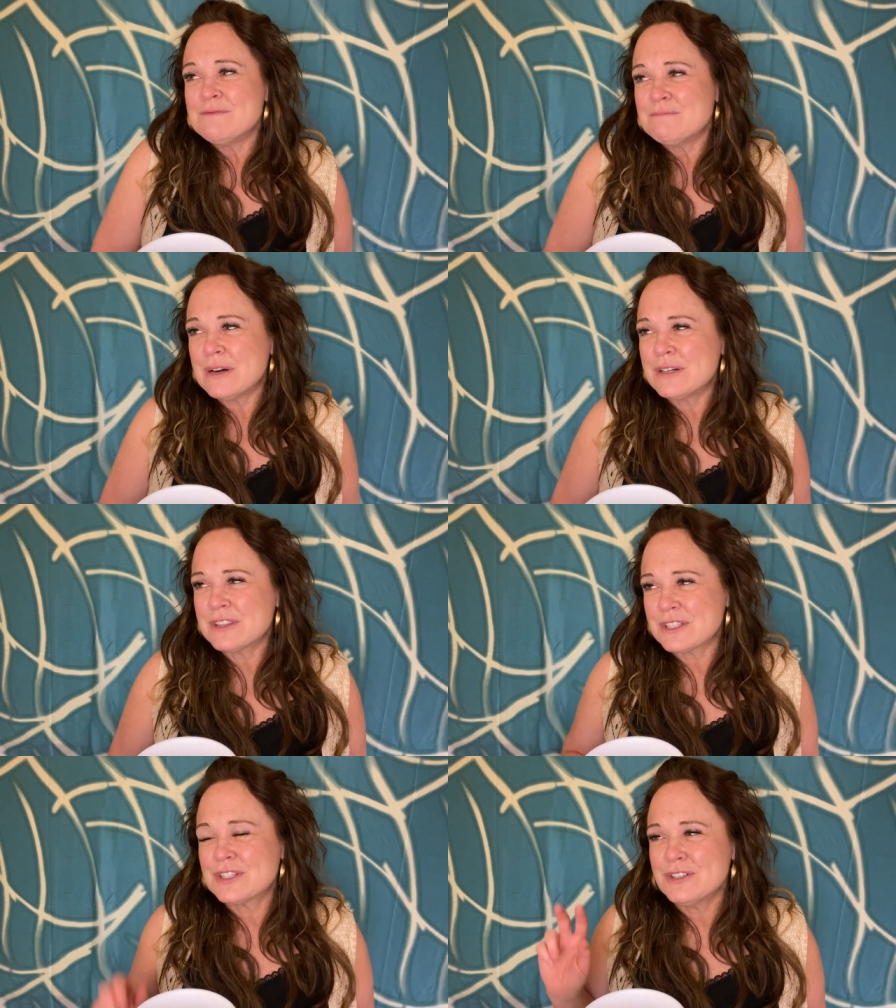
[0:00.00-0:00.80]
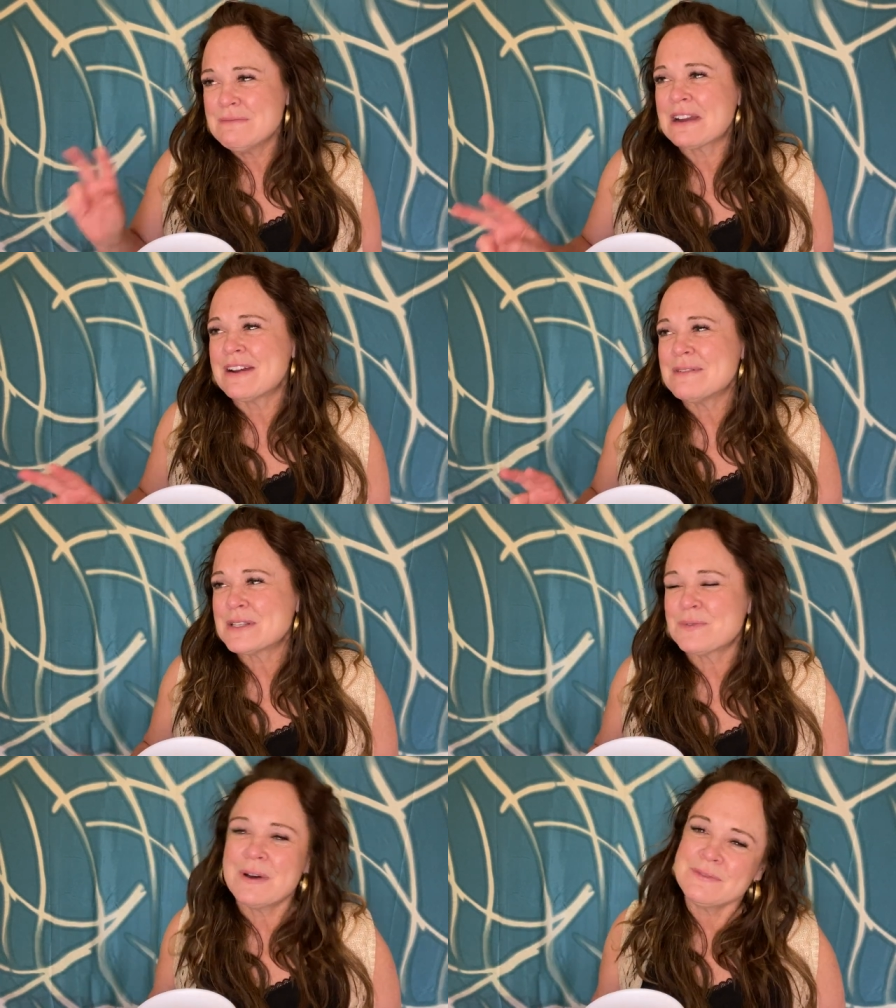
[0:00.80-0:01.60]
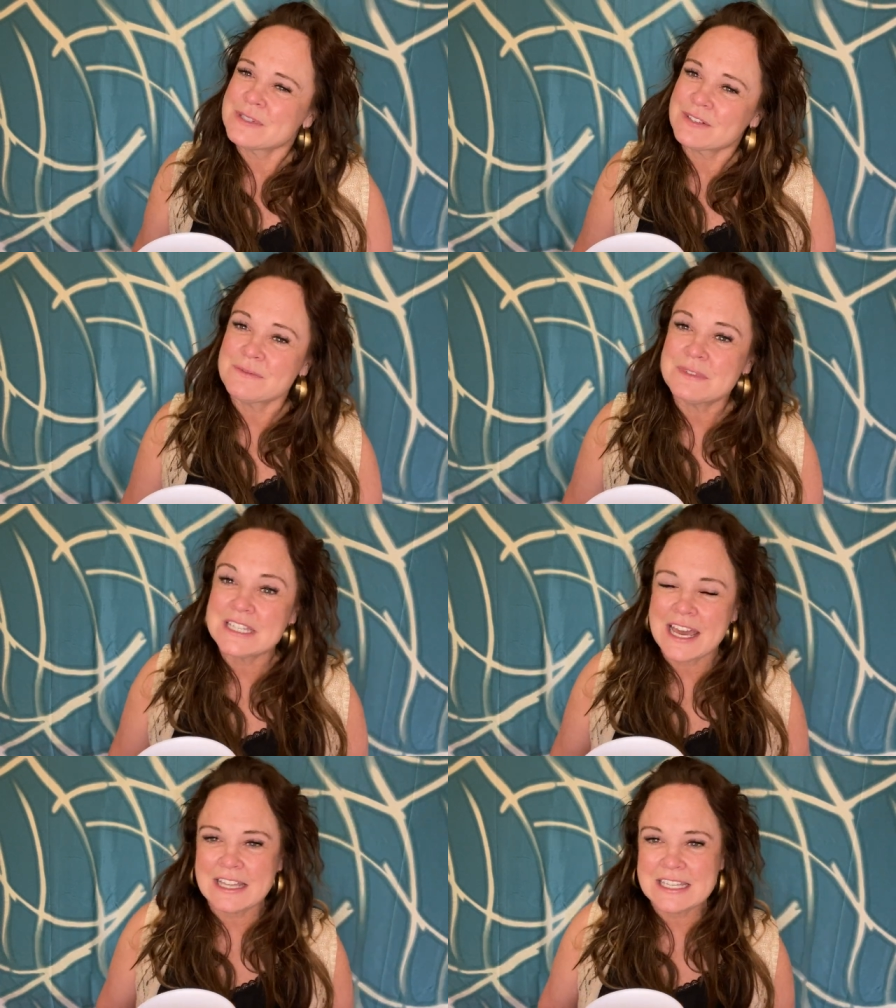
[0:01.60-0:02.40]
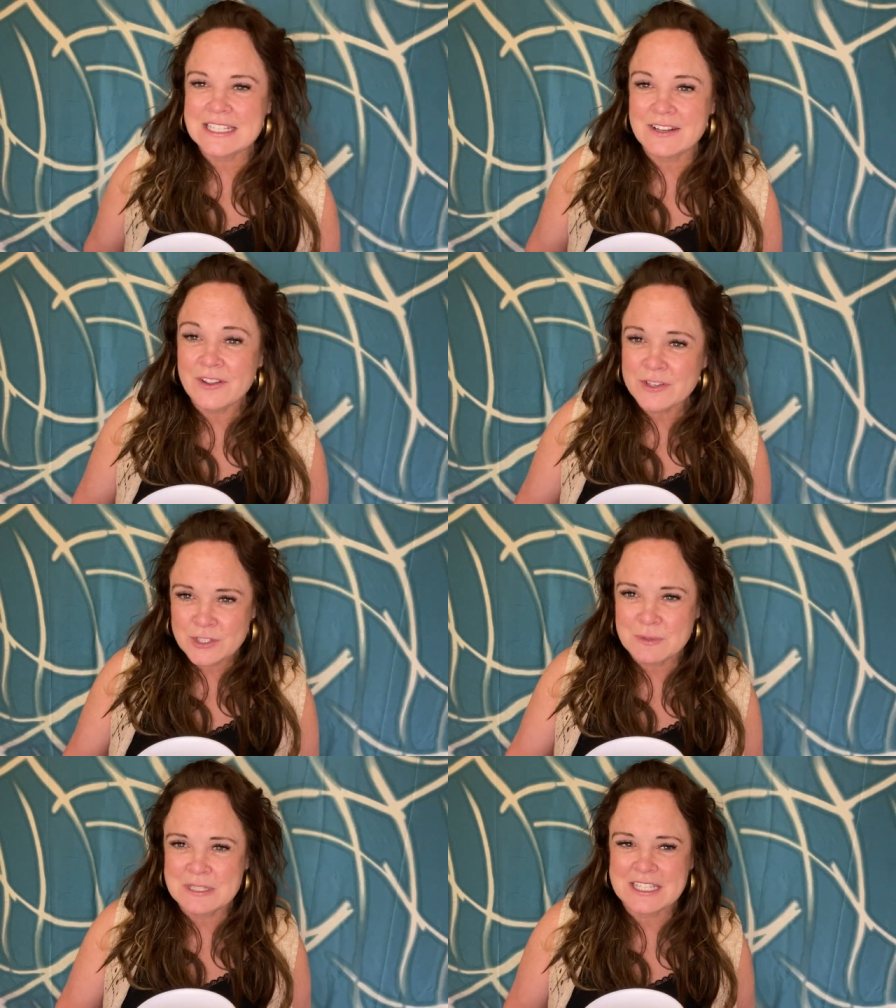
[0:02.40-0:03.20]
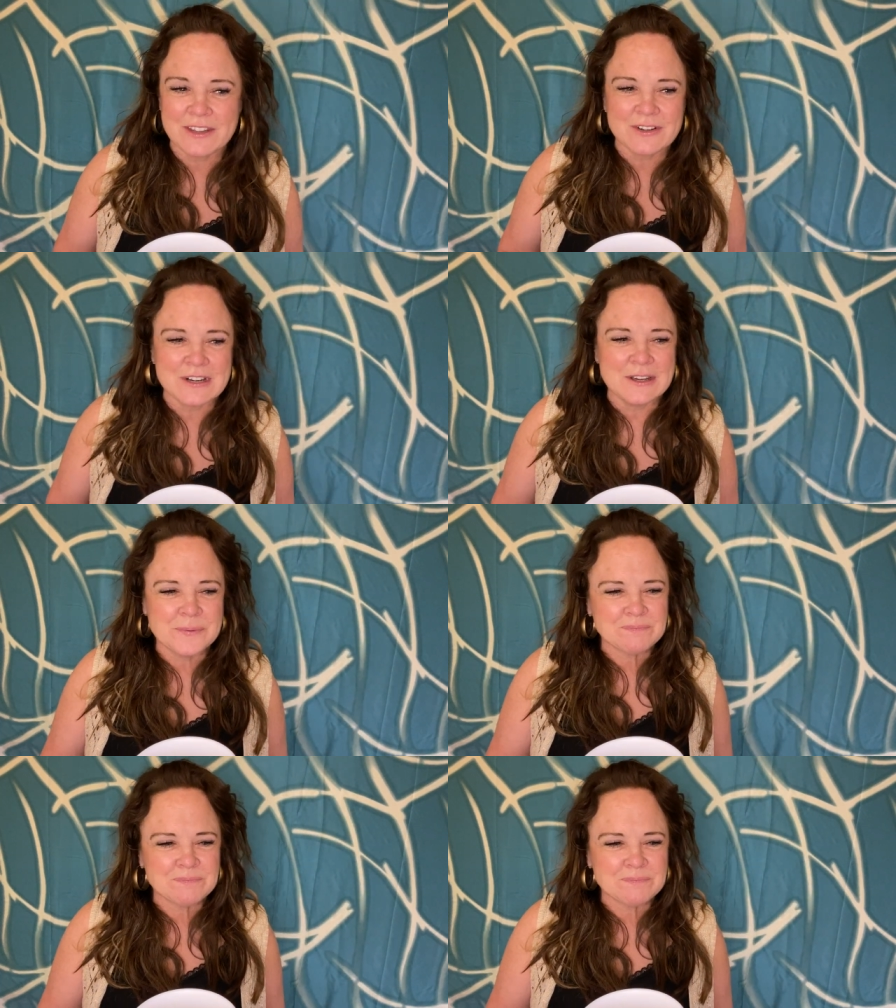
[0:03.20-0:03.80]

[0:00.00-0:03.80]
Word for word: Both, two of my grandmothers, one was from Dallas, and although she was Southern,